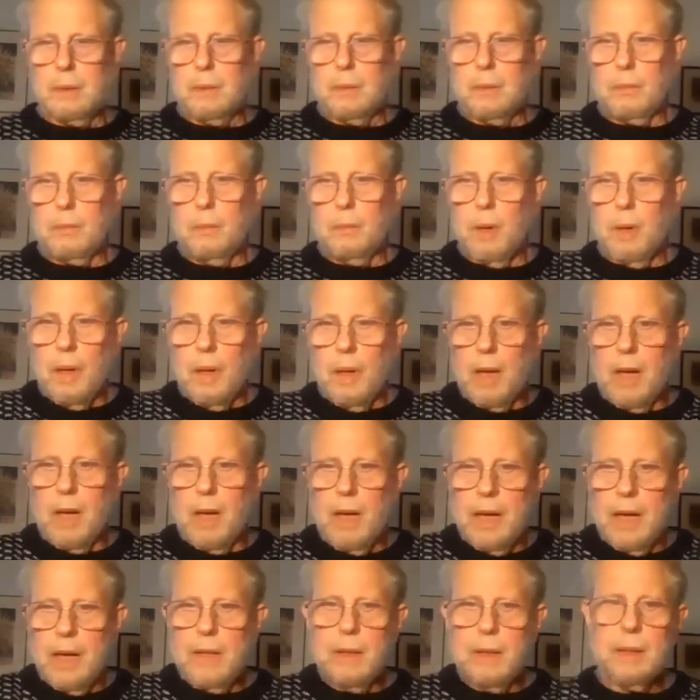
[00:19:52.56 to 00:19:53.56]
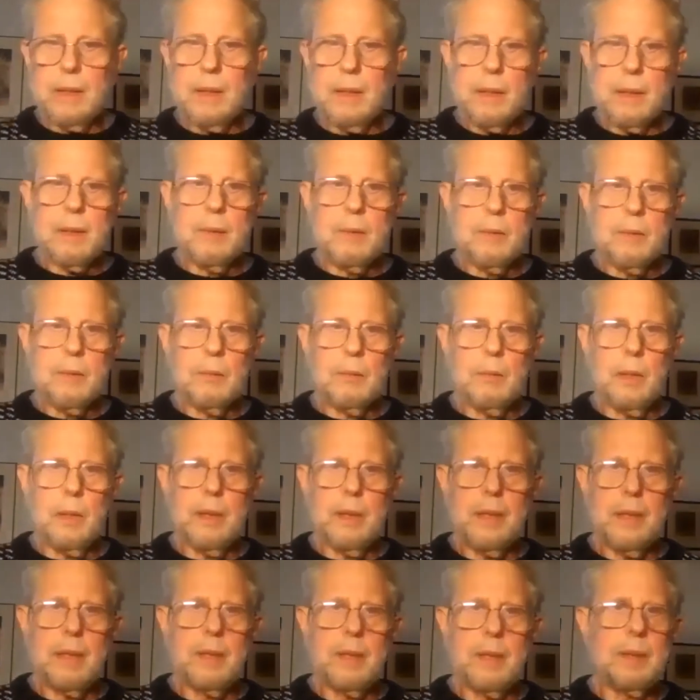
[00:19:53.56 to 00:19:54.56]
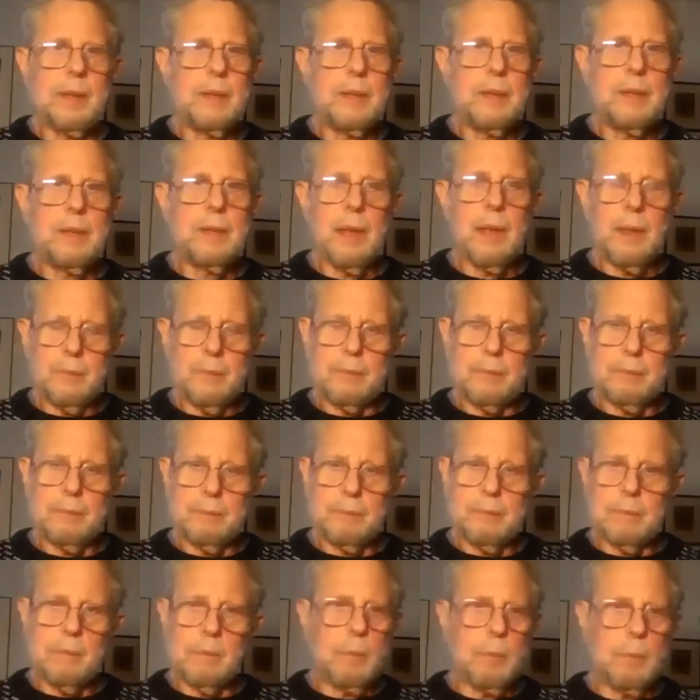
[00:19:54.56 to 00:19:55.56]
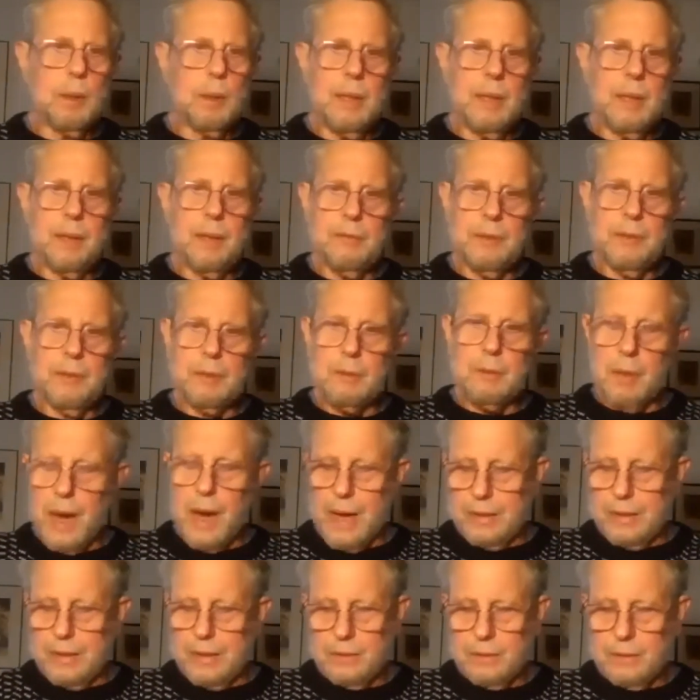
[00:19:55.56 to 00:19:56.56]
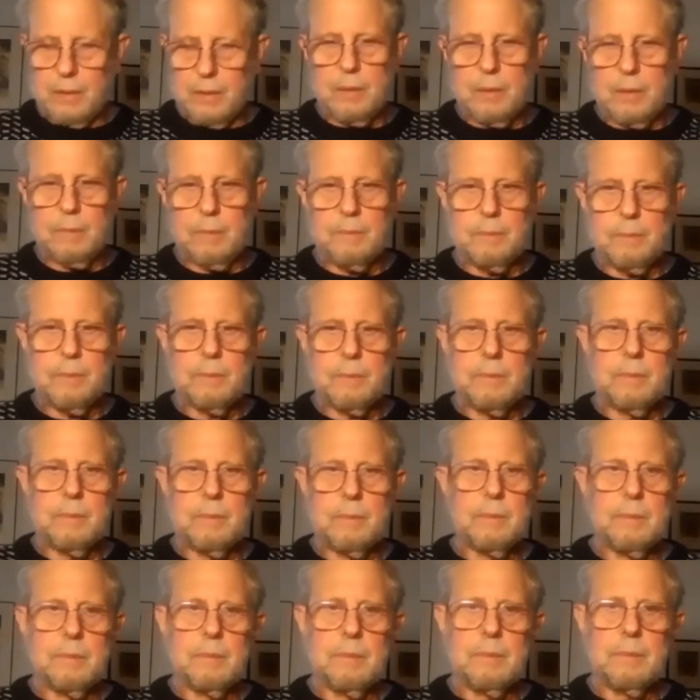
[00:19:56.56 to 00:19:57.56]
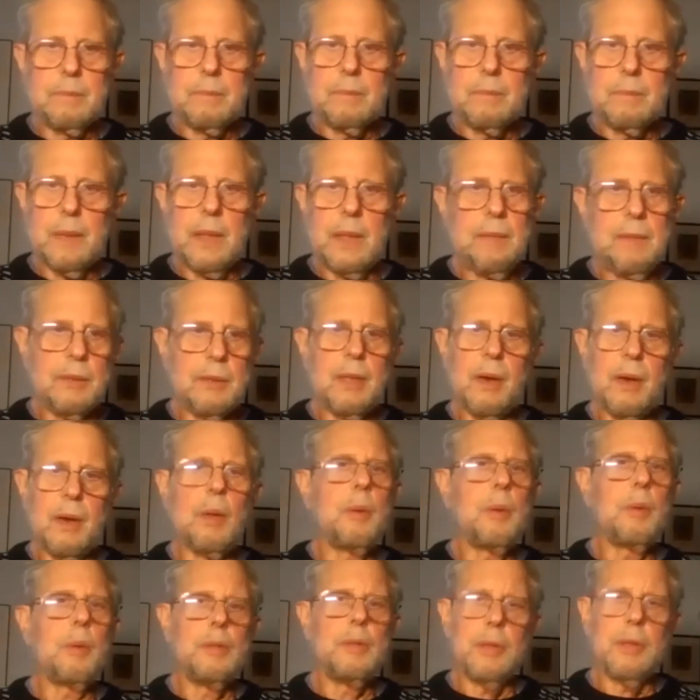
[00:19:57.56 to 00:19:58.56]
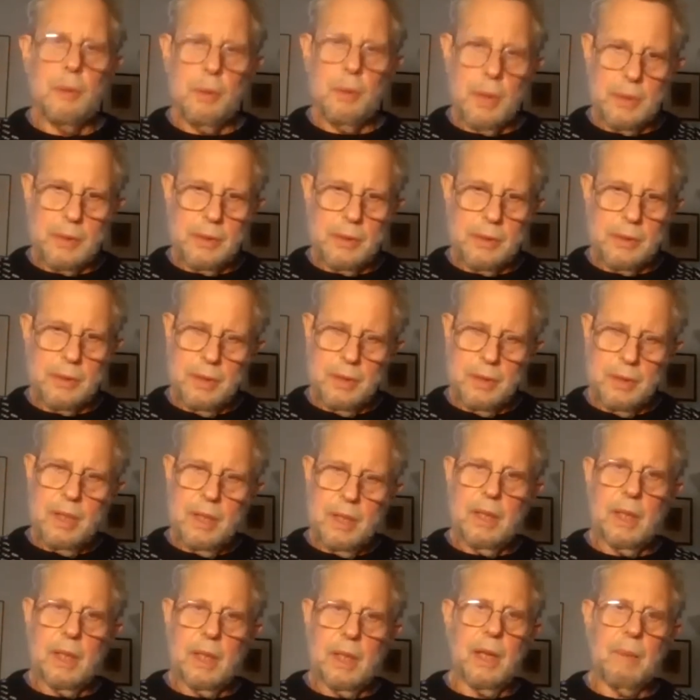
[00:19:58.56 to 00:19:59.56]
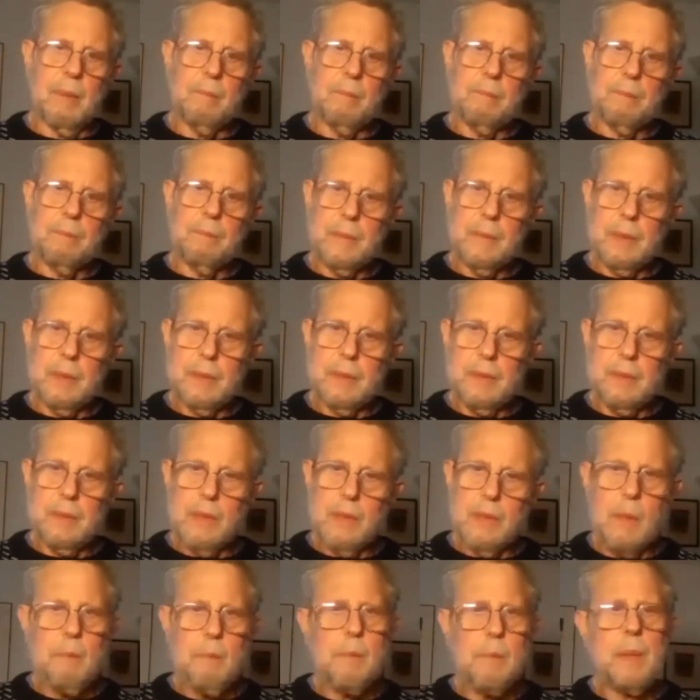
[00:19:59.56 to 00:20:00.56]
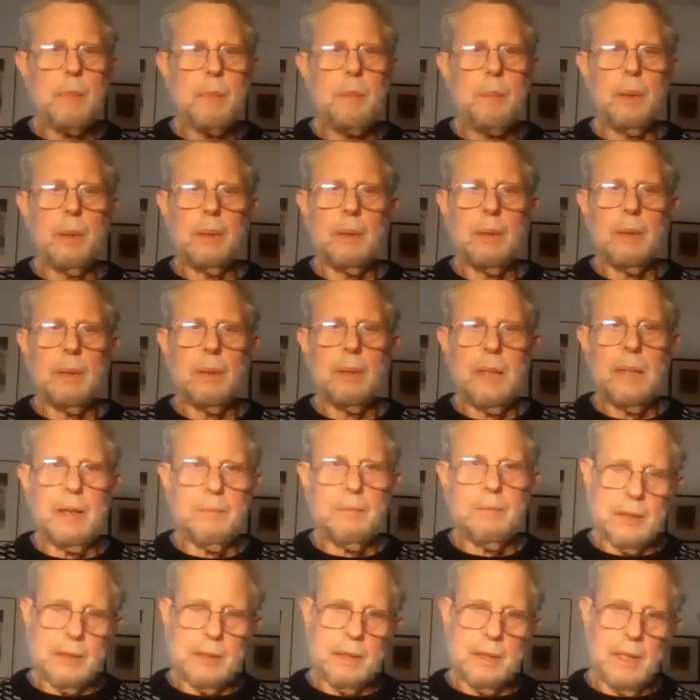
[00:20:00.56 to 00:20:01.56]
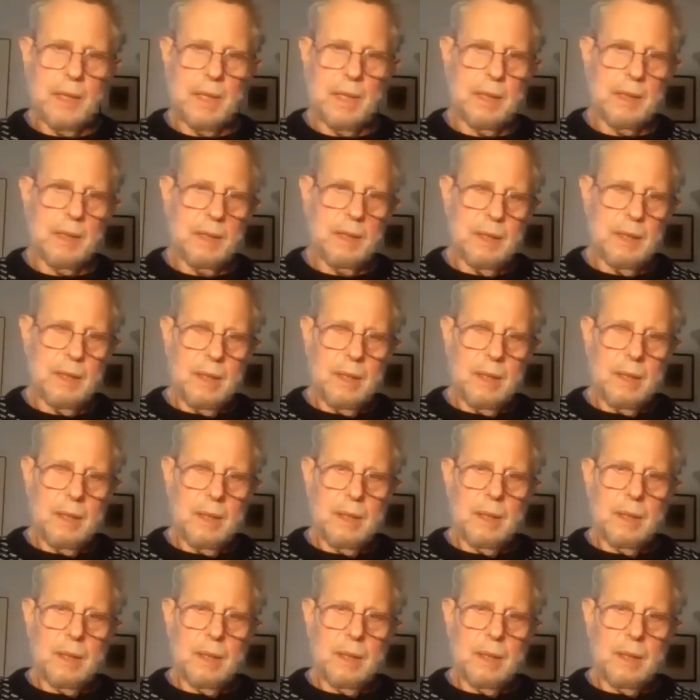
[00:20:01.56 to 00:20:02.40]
why we didn't believe in Christ. Even though we were Jewish, some people even